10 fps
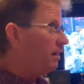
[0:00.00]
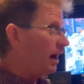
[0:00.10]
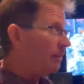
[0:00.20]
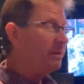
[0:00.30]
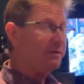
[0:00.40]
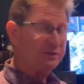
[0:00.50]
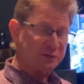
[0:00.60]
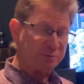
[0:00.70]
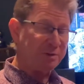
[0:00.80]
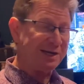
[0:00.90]
I bet this
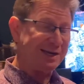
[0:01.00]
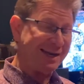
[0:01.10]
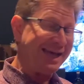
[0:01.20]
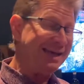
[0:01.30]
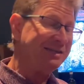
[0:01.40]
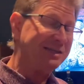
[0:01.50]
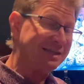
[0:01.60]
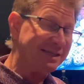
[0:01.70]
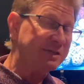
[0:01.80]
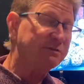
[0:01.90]
has been in age at
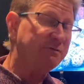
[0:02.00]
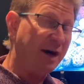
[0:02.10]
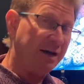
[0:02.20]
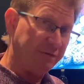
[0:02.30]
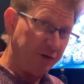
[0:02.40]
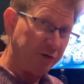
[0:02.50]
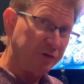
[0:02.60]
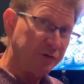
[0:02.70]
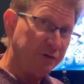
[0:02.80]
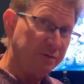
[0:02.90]
least five years